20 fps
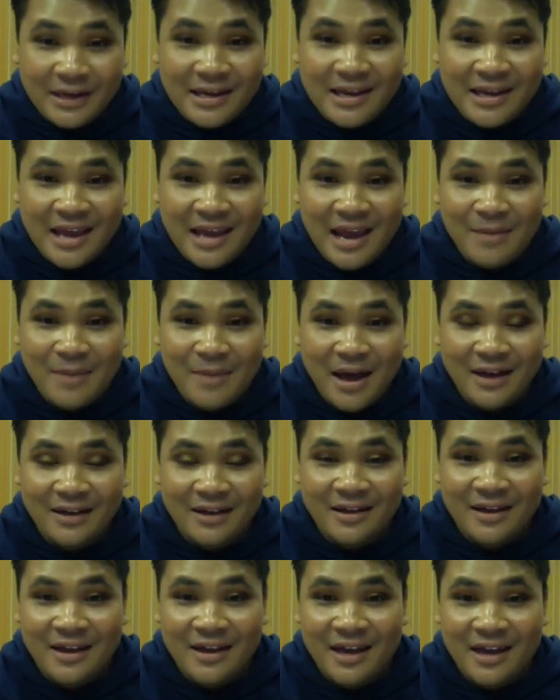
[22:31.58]
he came back
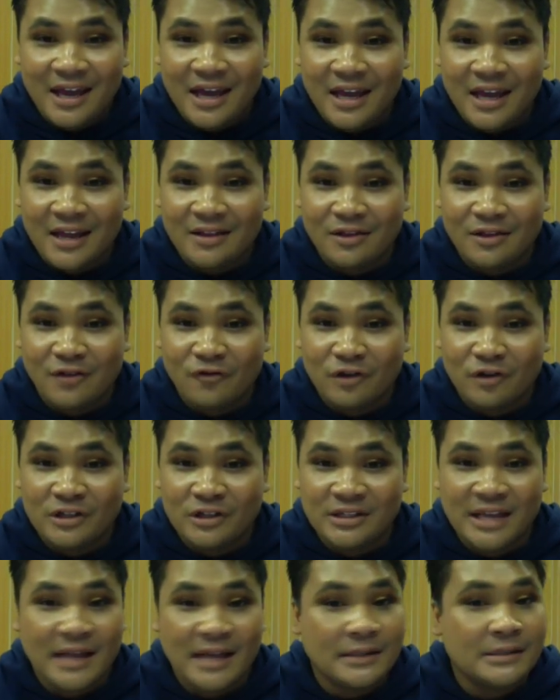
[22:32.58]
in the free
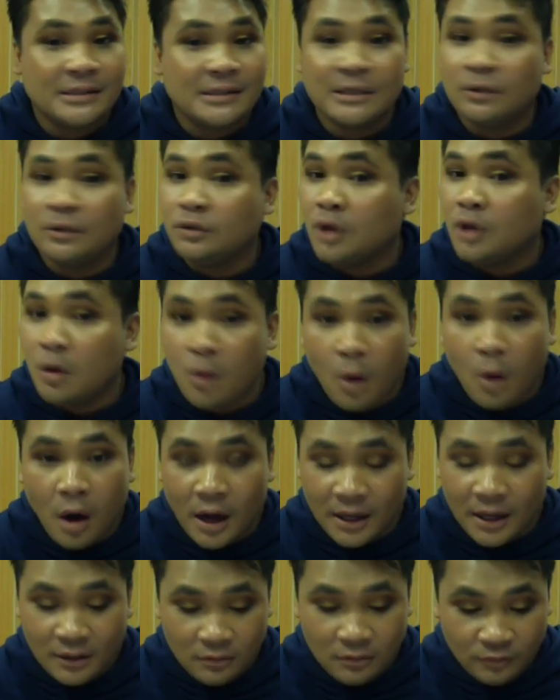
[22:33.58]
skate, still no
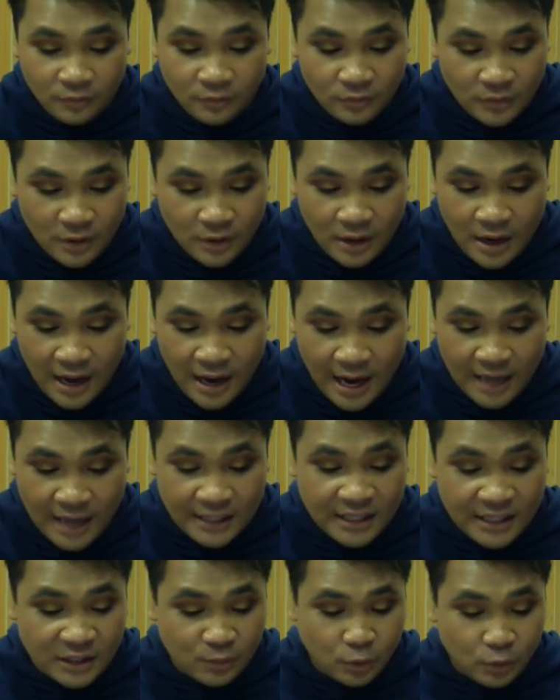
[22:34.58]
quad, and
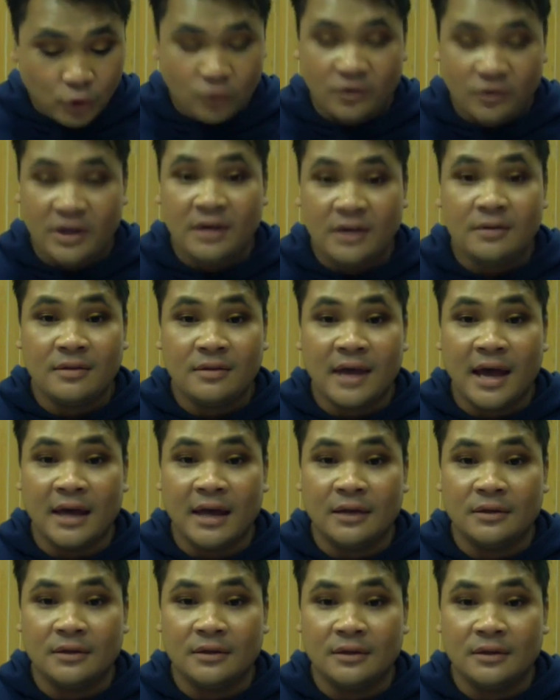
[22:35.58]
he's proving
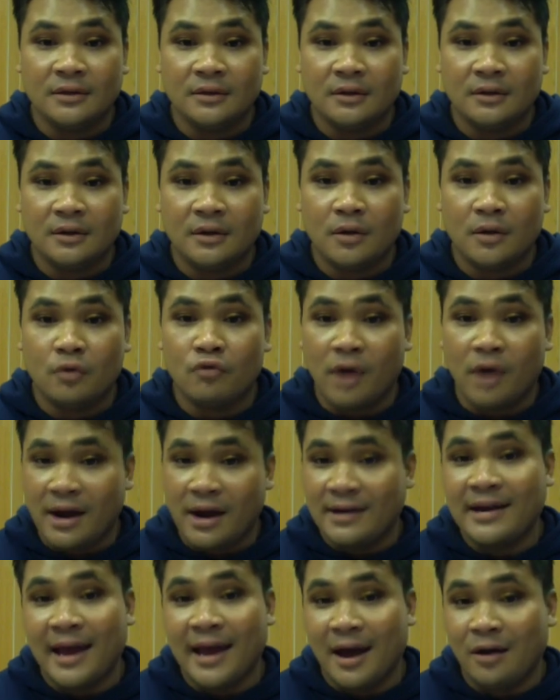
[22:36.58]
that right
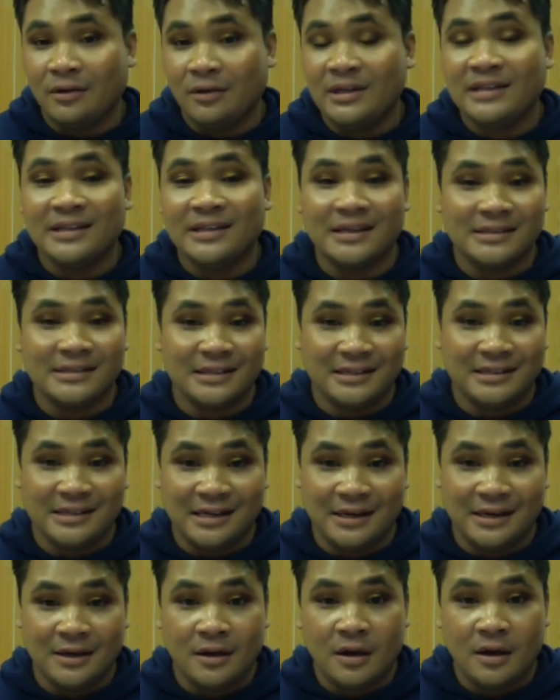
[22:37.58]
now he doesn't
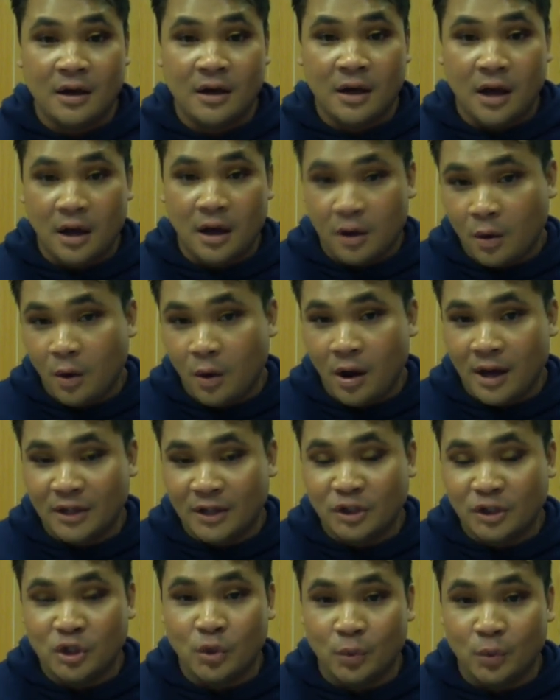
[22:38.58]
need a
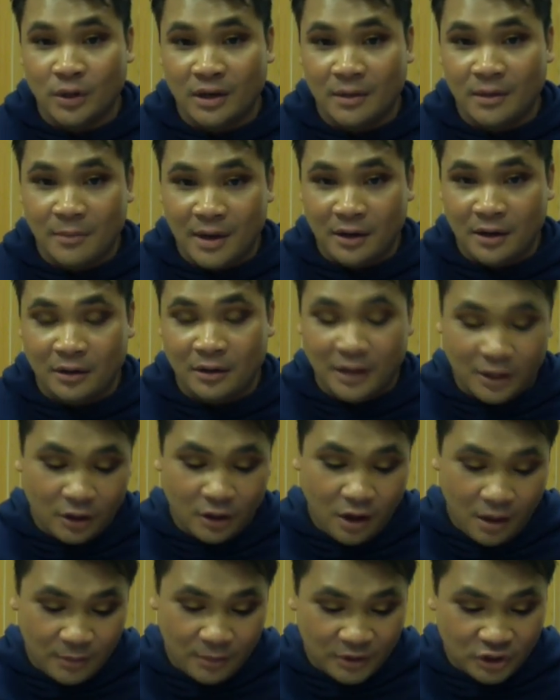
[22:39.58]
quad to win a medal at a
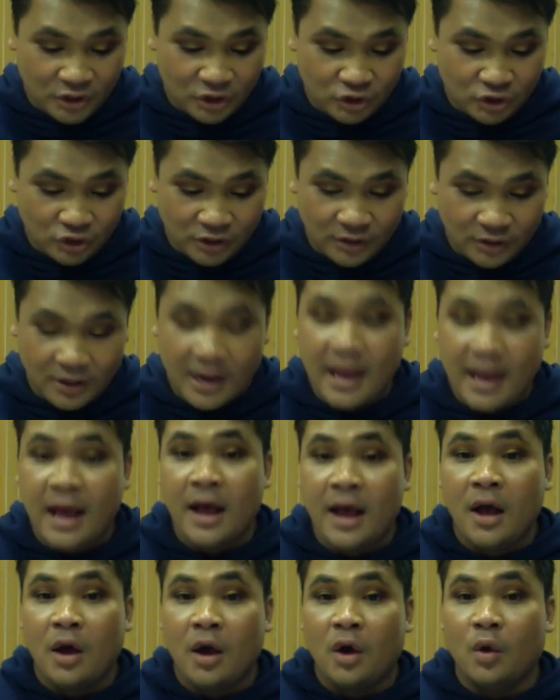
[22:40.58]
competition.
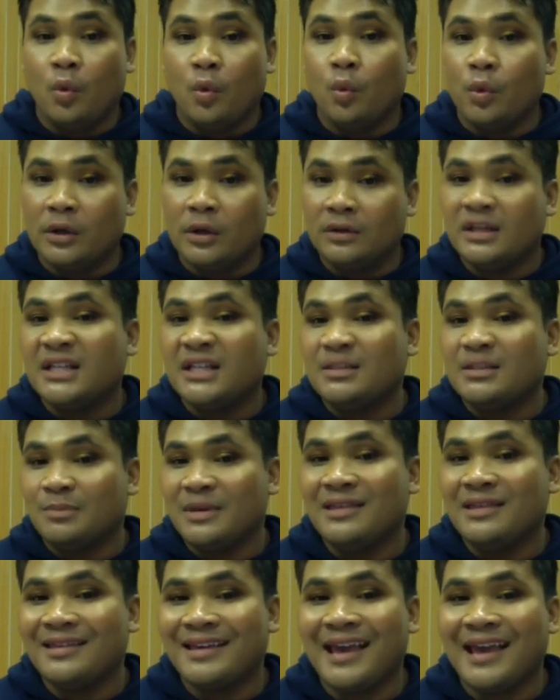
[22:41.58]
Will this
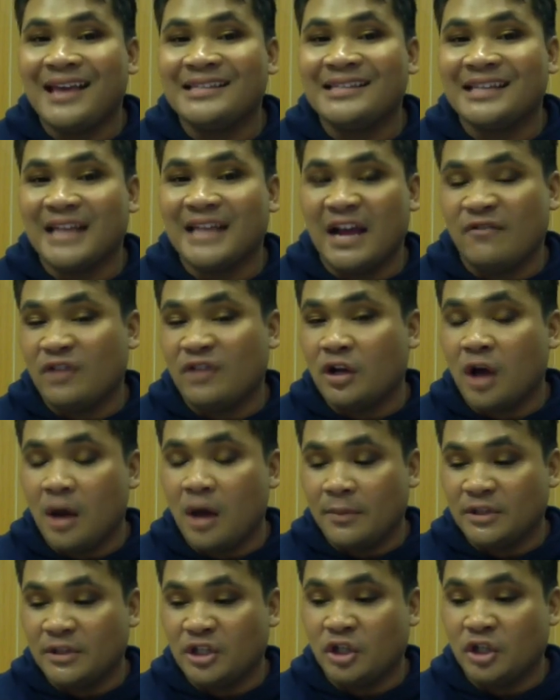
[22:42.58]
be the case at every
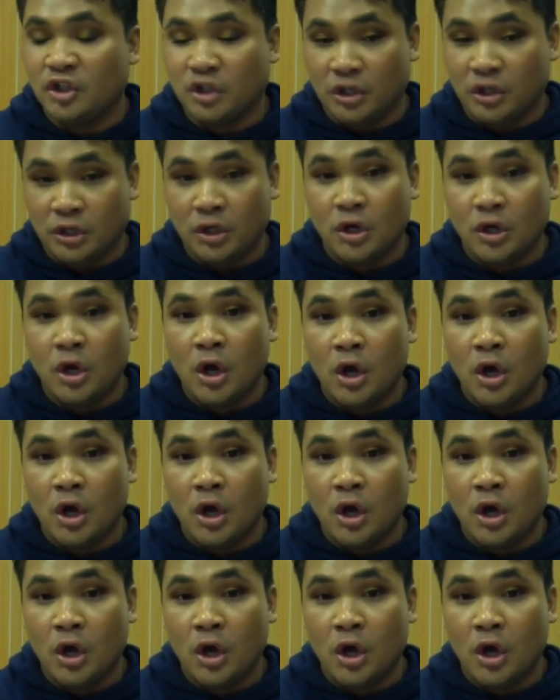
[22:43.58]
competition